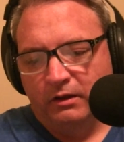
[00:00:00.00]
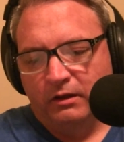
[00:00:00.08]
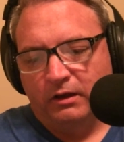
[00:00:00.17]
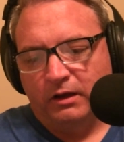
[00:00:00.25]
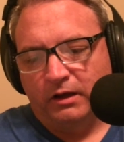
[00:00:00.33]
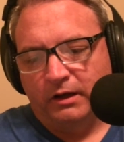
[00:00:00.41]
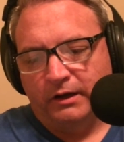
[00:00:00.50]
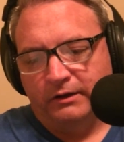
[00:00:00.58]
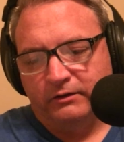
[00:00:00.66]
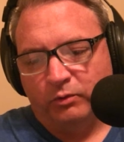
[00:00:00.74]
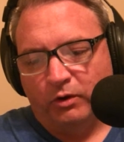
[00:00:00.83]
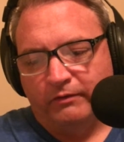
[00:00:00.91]

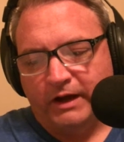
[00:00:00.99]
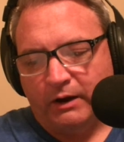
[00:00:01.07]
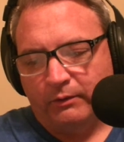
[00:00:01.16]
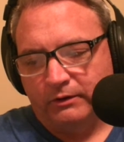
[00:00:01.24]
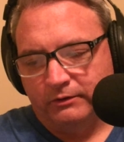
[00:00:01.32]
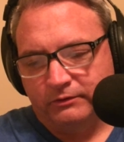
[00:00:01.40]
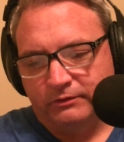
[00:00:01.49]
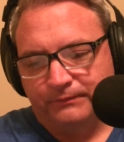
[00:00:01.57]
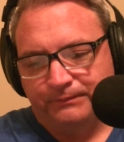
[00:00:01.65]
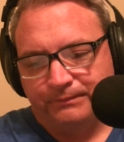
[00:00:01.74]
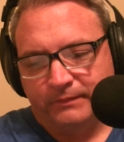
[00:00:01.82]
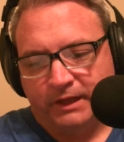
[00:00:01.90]
12 hours.
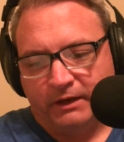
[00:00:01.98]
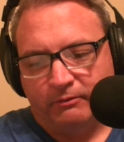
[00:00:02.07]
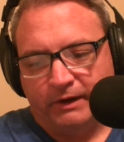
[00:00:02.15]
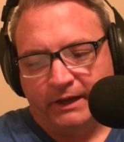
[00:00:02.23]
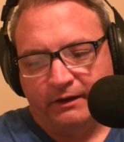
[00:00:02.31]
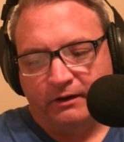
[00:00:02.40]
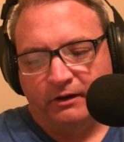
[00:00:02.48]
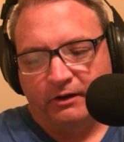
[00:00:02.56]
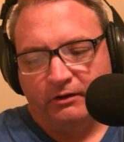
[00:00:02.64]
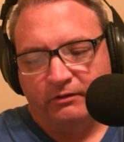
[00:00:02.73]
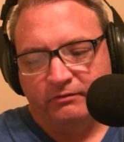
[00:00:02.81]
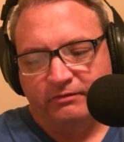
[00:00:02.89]
He ran
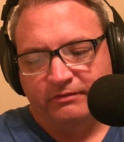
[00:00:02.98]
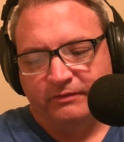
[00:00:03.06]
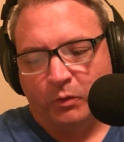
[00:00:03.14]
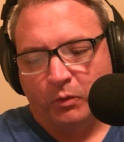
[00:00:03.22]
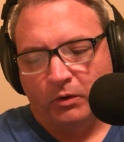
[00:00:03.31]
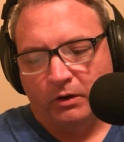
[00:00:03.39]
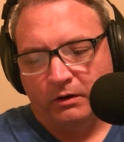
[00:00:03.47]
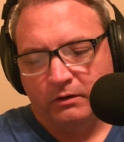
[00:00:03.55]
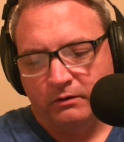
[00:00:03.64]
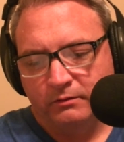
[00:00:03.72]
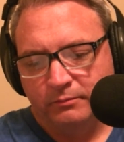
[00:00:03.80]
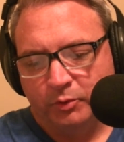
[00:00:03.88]

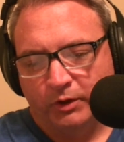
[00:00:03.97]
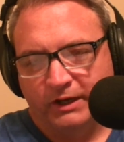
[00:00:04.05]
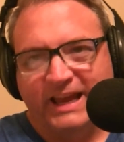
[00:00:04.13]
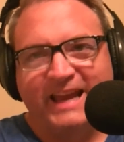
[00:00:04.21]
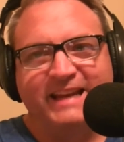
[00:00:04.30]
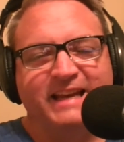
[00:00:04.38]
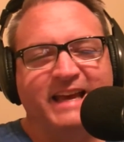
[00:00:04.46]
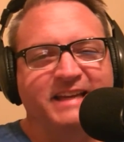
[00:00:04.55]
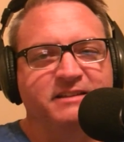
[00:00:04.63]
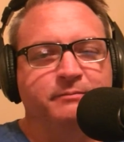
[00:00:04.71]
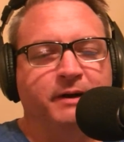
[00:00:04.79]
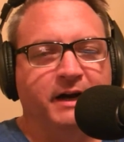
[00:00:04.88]

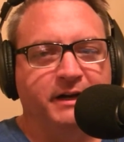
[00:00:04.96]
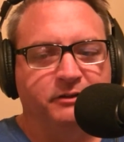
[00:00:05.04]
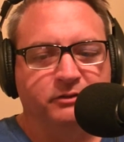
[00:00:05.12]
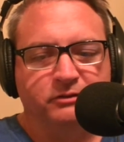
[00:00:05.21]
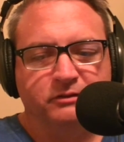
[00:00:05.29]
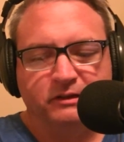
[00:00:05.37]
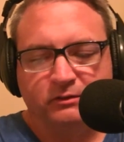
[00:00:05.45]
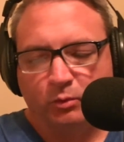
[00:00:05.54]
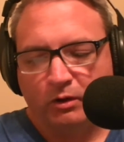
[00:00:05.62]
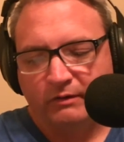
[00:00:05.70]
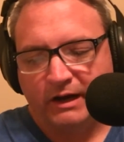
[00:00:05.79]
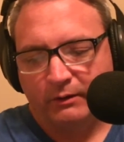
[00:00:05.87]
104.88 miles in
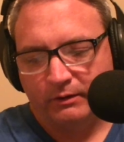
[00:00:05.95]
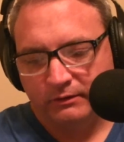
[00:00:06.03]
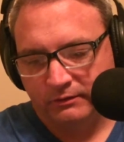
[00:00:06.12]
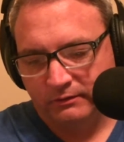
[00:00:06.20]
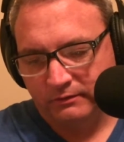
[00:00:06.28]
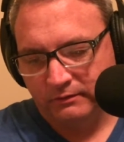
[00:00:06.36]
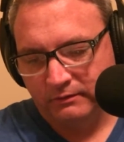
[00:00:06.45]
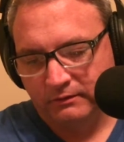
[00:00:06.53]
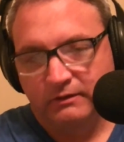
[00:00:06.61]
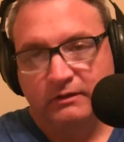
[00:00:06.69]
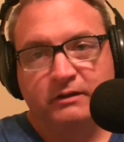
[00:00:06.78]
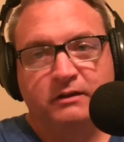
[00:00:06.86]
12 hours.
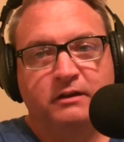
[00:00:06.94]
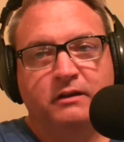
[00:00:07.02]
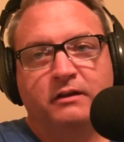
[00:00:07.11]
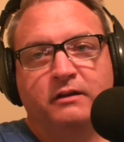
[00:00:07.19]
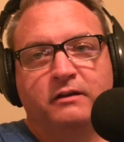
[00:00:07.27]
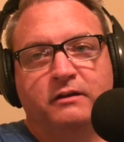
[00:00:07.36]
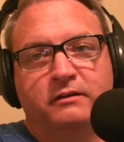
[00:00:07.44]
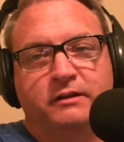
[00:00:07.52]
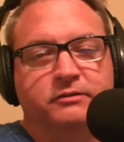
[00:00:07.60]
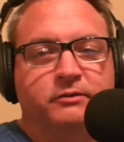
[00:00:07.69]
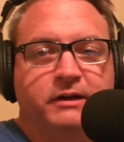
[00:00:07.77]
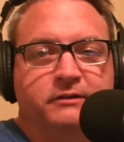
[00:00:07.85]

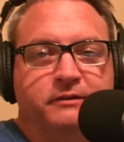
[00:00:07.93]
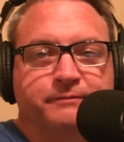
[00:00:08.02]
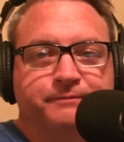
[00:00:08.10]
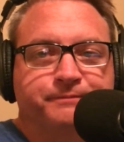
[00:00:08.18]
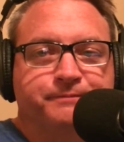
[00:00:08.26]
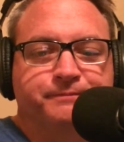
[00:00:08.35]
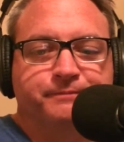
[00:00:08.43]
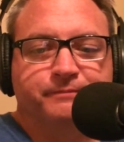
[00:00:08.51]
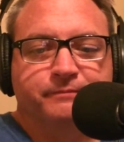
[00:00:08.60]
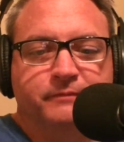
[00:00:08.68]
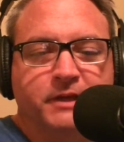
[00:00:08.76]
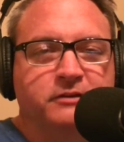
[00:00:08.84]
That's crazy.
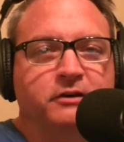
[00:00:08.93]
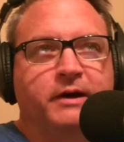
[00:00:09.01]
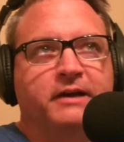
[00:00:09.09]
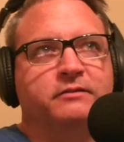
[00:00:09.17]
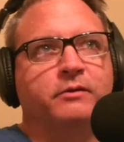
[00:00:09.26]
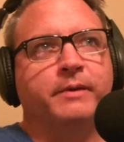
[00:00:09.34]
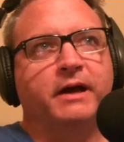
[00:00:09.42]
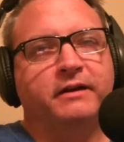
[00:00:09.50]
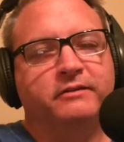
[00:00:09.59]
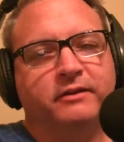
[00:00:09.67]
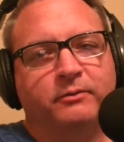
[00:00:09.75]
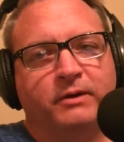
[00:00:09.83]
And Joe asked him about it.
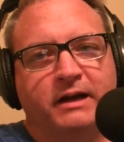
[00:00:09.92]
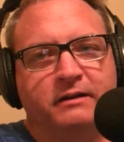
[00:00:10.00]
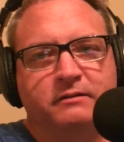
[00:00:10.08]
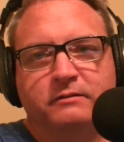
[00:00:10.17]
He's like, why?